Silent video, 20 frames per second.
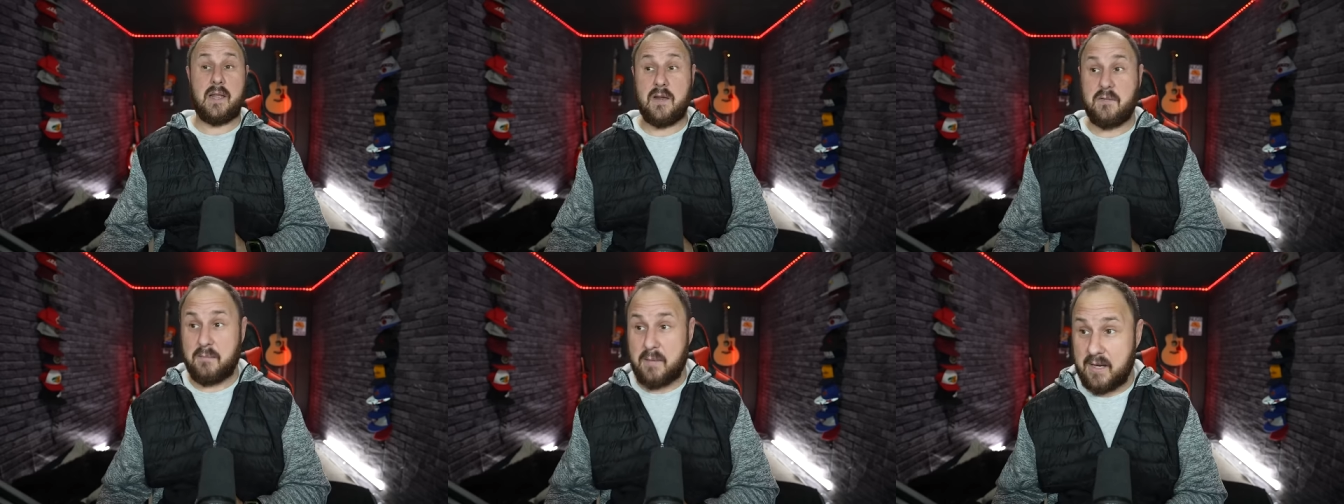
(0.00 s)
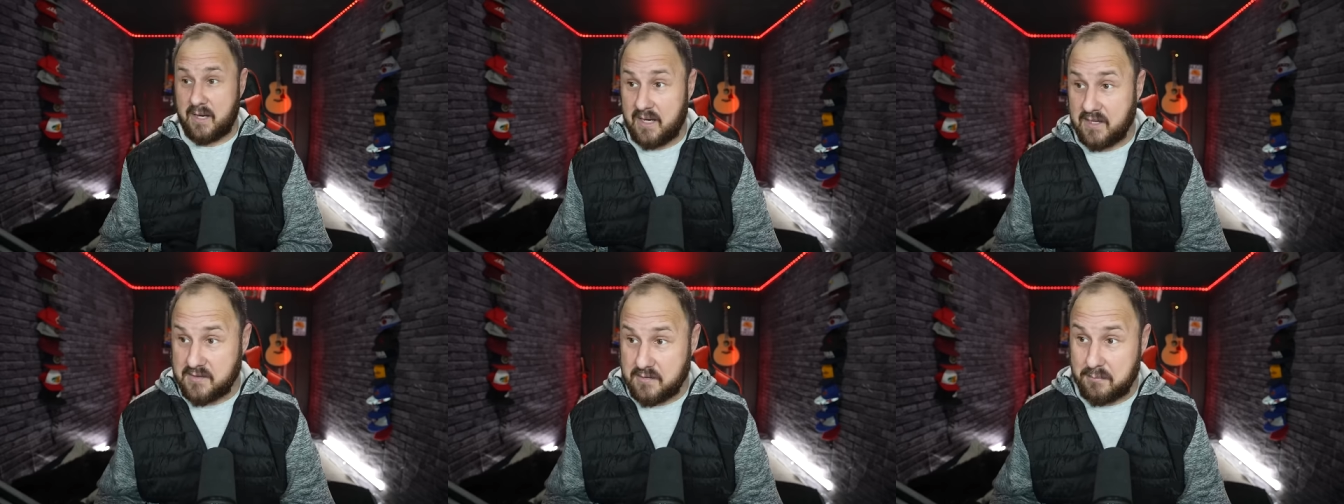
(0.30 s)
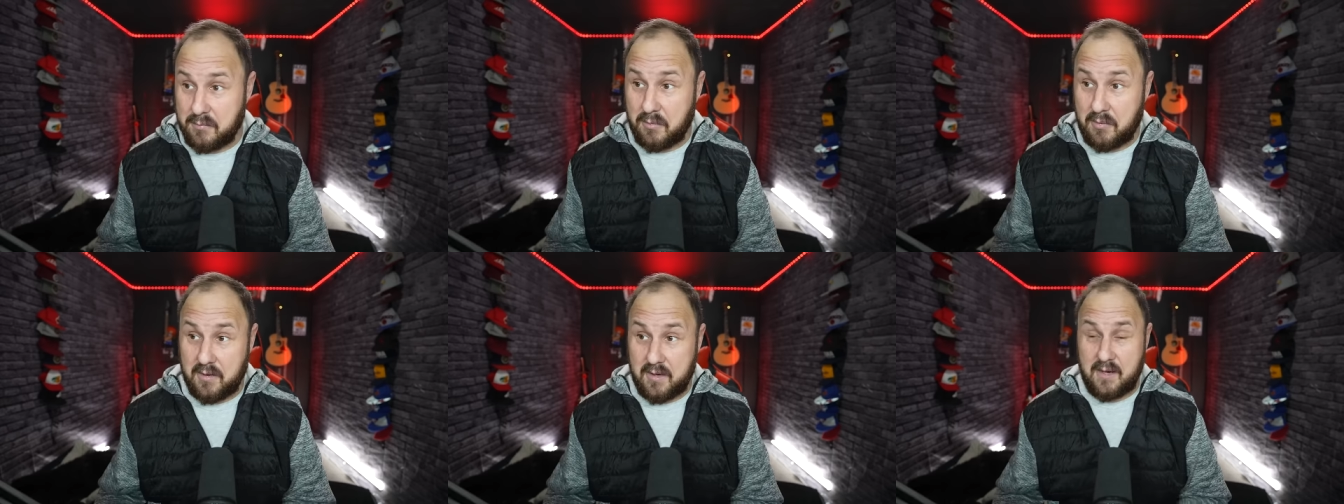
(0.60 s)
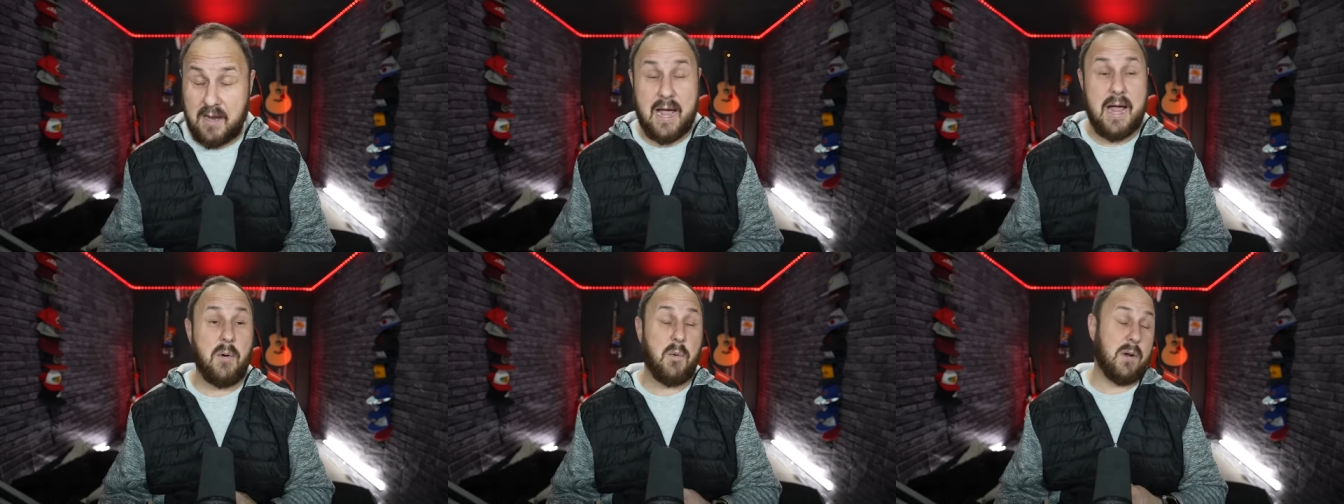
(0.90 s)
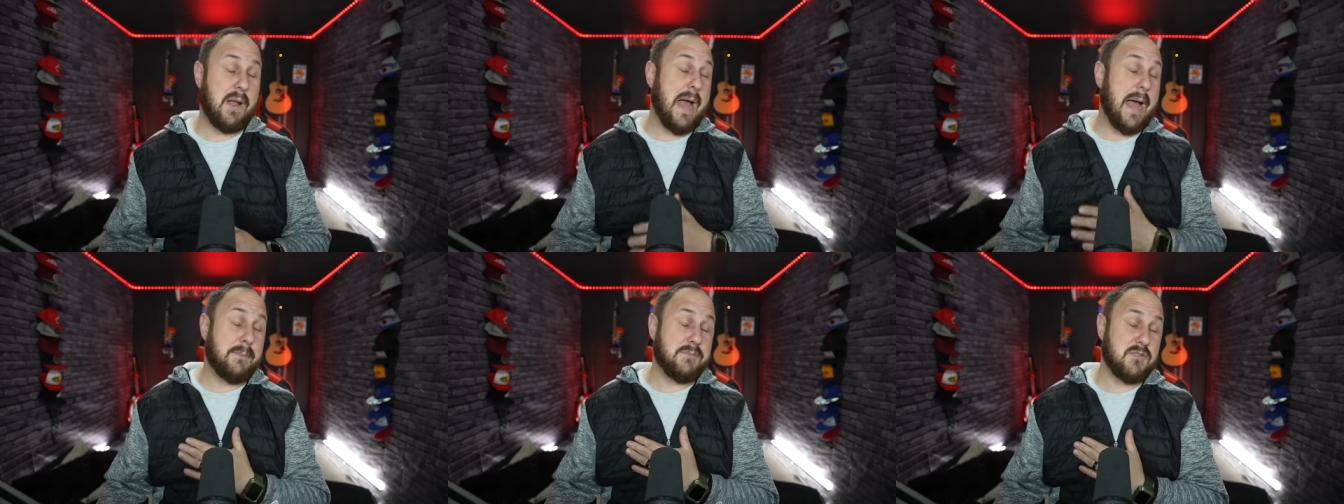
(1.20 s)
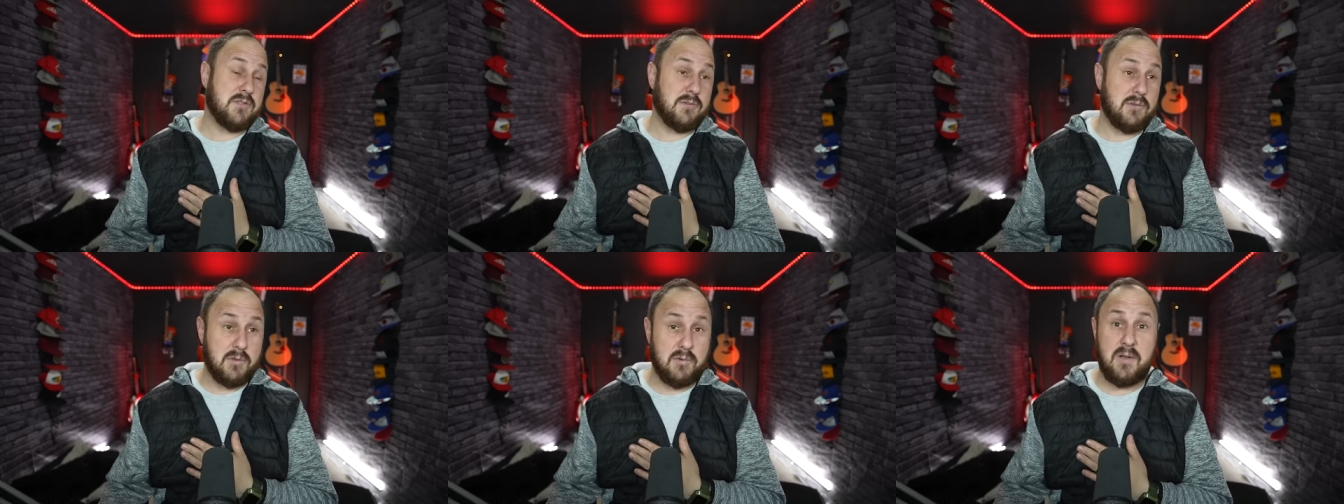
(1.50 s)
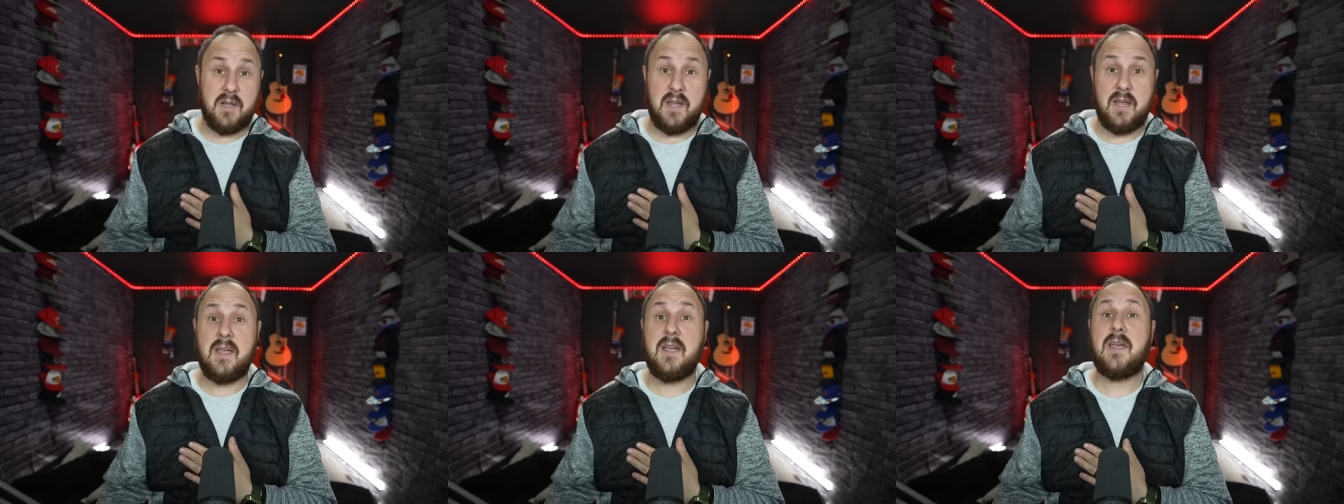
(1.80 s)
And if my kids are bullied, I would
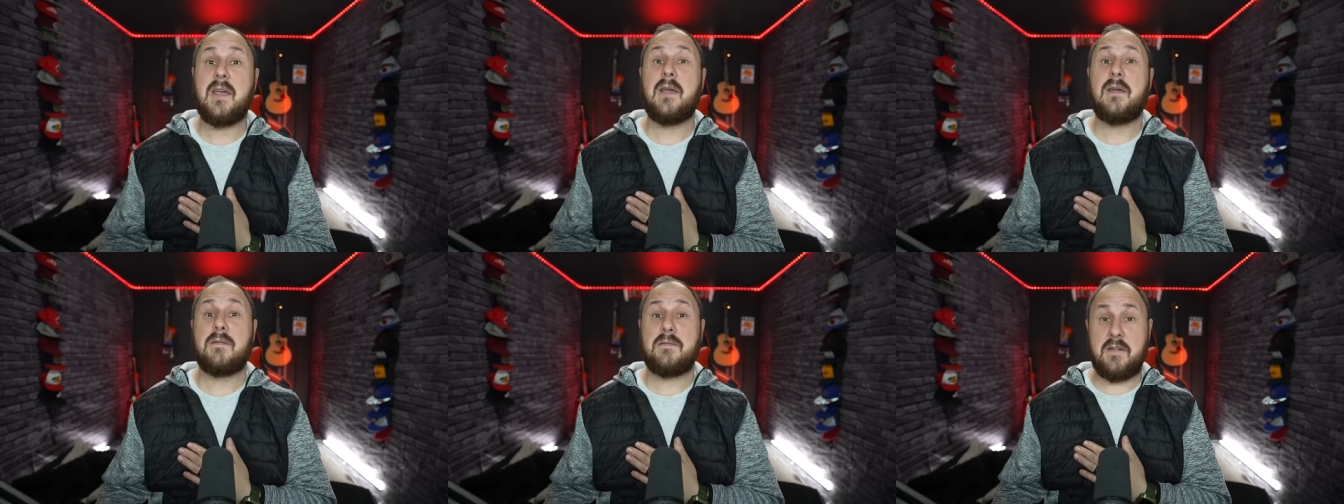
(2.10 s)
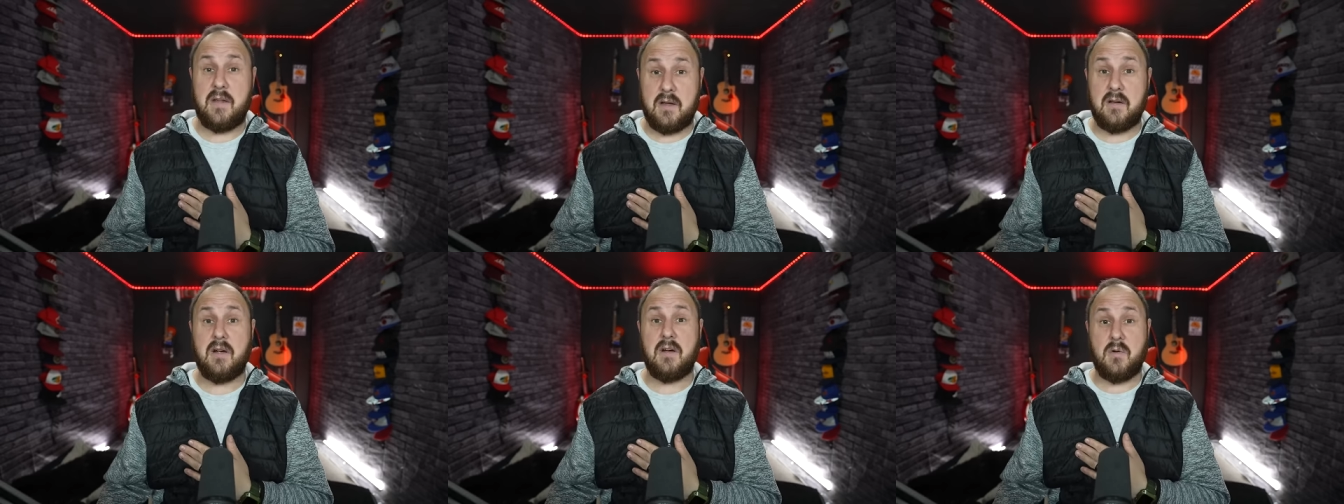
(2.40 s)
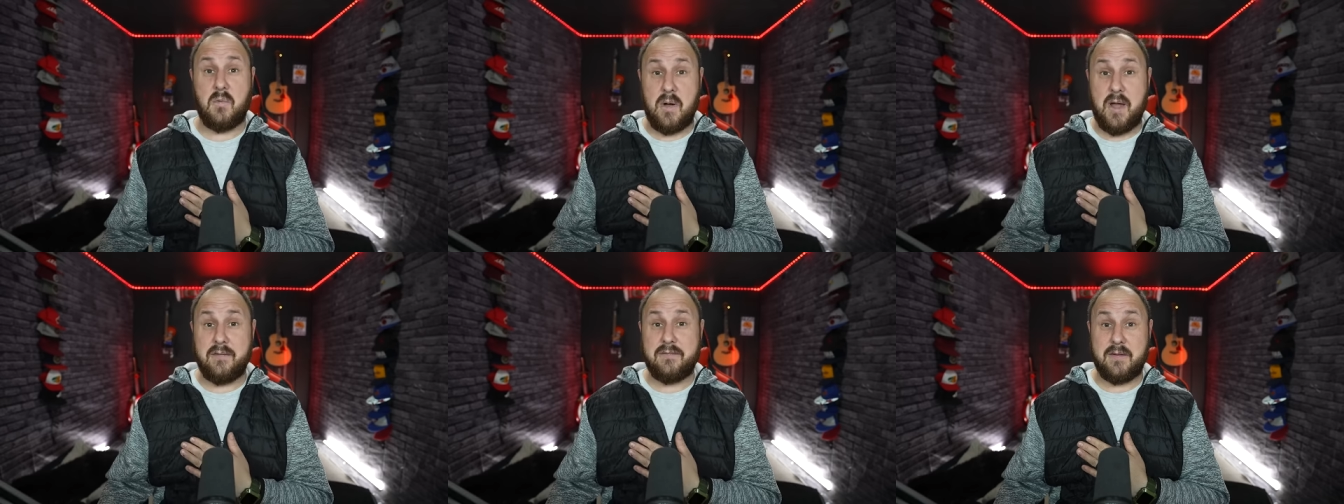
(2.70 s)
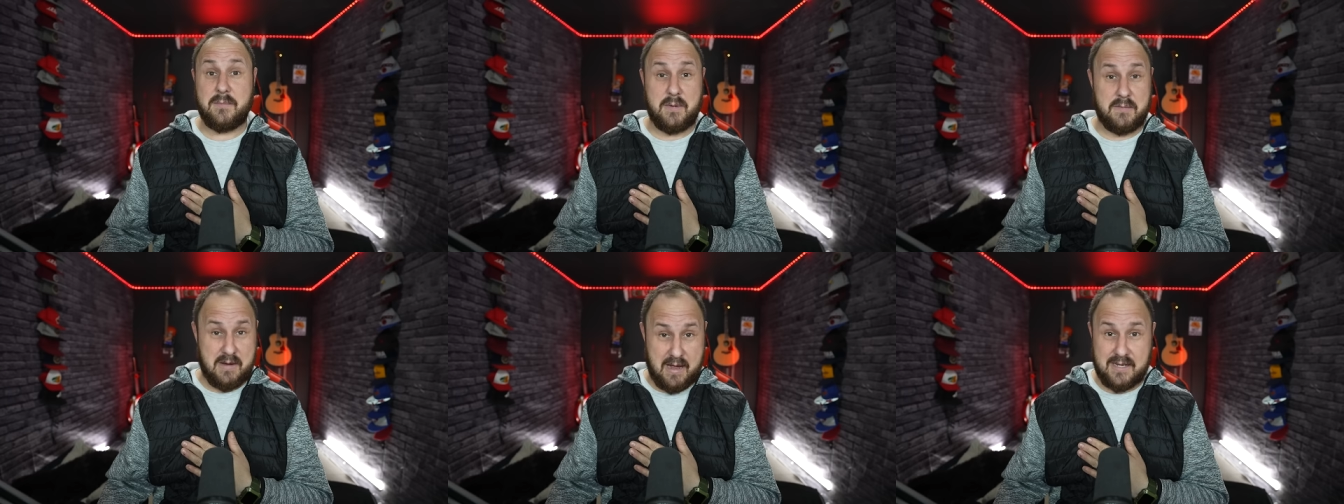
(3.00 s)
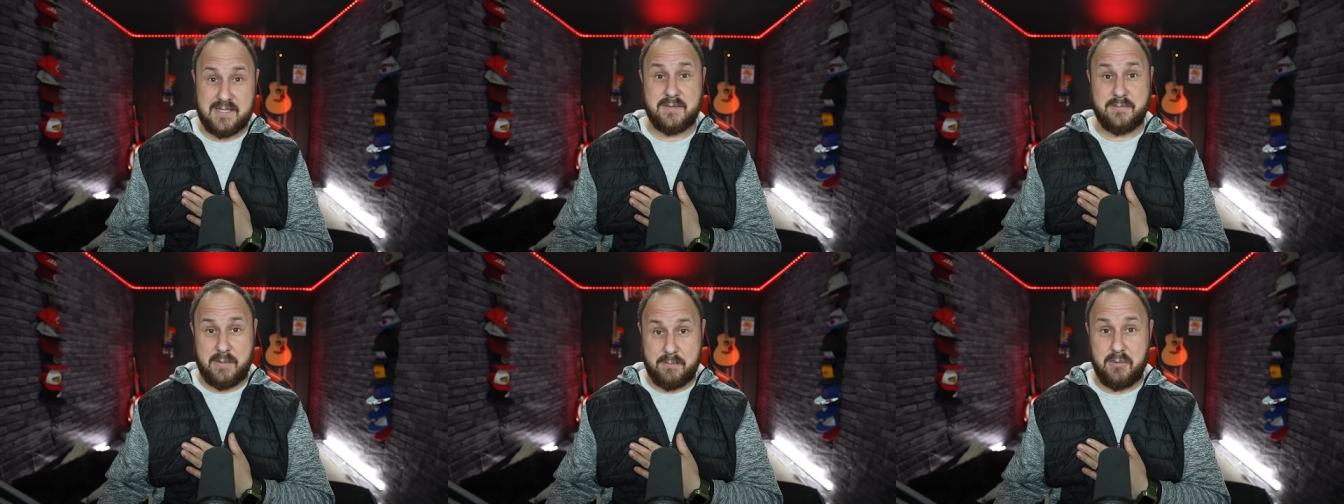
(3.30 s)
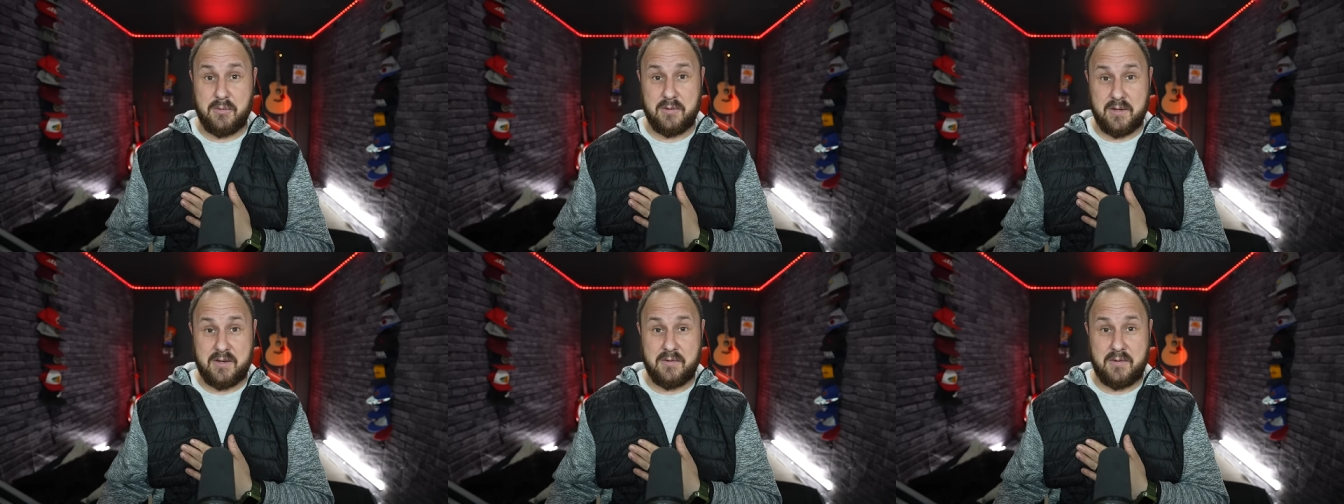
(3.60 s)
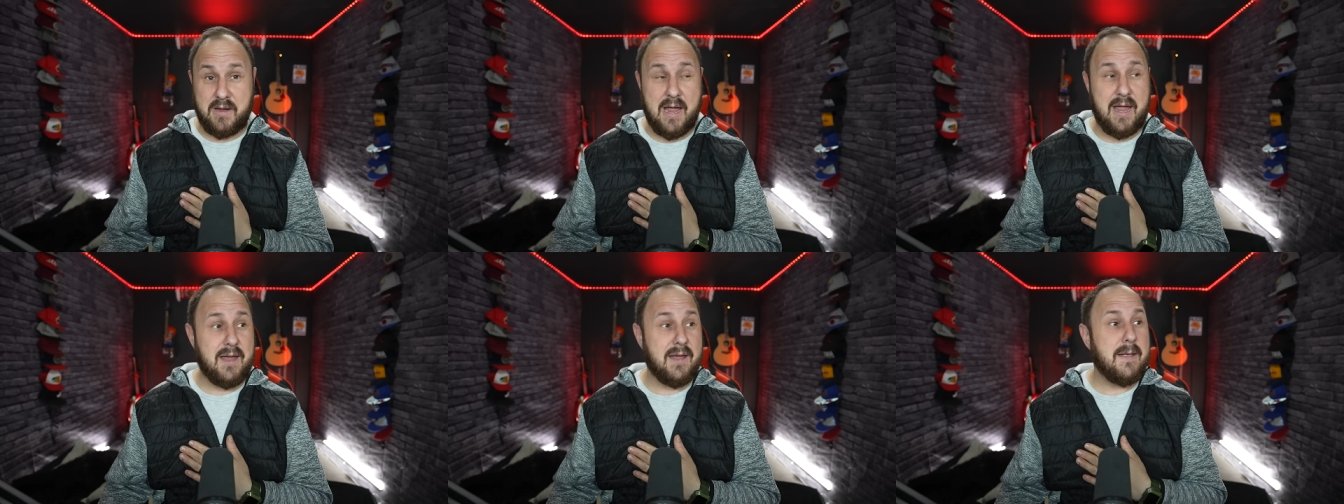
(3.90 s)
absolutely figure out a way for them not to be bullied,
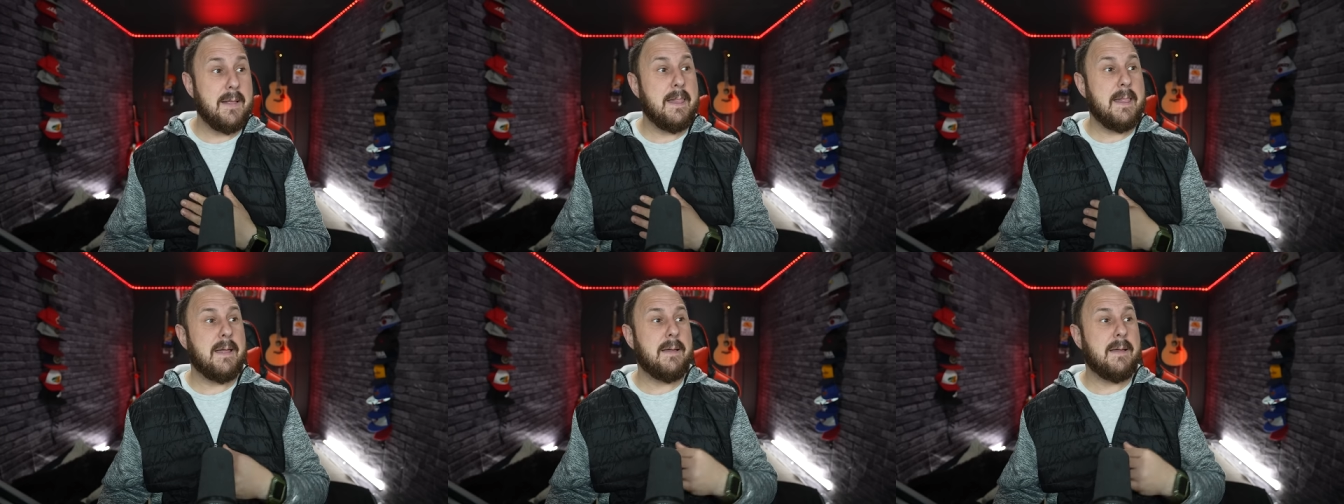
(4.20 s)
okay?